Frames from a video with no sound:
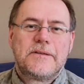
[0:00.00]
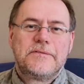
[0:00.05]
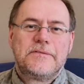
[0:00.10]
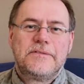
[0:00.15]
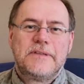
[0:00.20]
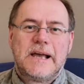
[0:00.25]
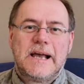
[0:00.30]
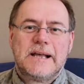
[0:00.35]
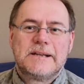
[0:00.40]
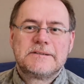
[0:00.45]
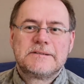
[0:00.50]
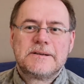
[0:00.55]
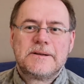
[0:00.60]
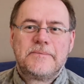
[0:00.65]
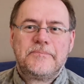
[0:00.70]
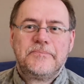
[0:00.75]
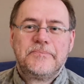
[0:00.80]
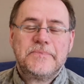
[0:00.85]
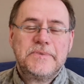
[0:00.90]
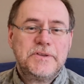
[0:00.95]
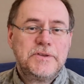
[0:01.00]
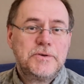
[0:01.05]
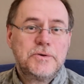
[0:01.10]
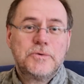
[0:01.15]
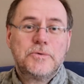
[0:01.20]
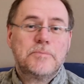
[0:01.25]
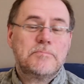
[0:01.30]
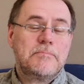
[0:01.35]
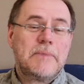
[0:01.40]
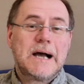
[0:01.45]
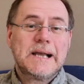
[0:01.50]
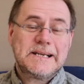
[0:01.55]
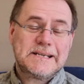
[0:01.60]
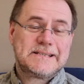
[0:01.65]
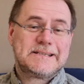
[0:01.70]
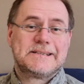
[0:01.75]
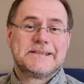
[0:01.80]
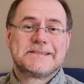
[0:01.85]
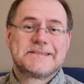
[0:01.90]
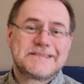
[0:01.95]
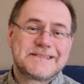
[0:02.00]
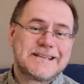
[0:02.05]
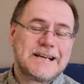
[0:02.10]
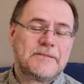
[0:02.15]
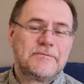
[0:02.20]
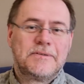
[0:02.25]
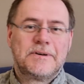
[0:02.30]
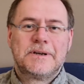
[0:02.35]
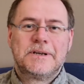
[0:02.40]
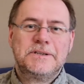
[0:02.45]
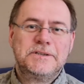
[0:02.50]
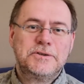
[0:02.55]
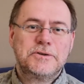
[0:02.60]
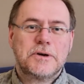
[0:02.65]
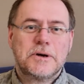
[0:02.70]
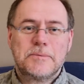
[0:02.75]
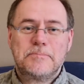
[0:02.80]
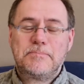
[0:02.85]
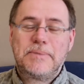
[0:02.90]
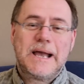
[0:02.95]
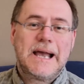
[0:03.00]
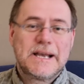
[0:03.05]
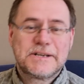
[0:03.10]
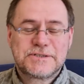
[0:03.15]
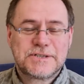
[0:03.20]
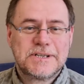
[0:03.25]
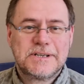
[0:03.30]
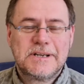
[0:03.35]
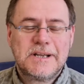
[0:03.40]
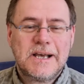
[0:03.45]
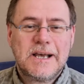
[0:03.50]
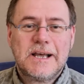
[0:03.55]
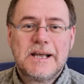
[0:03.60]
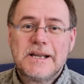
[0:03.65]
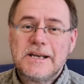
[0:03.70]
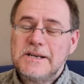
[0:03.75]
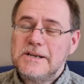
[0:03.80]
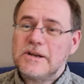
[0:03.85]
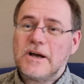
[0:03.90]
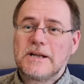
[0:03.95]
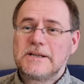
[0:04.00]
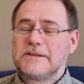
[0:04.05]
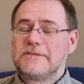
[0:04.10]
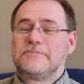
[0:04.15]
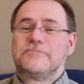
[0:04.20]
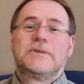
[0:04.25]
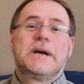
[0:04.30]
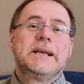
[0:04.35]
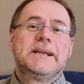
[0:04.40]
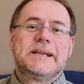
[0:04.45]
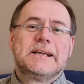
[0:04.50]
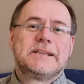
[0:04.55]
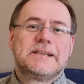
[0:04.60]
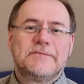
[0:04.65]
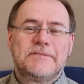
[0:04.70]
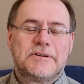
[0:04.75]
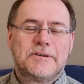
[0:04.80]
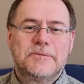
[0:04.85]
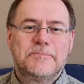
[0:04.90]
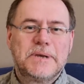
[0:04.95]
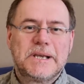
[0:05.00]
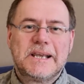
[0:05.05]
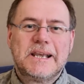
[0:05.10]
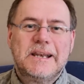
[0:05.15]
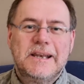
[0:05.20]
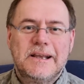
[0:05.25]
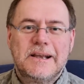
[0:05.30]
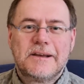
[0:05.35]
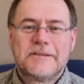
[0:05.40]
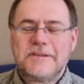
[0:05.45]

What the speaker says: that you might discover your passion not right at the very beginning.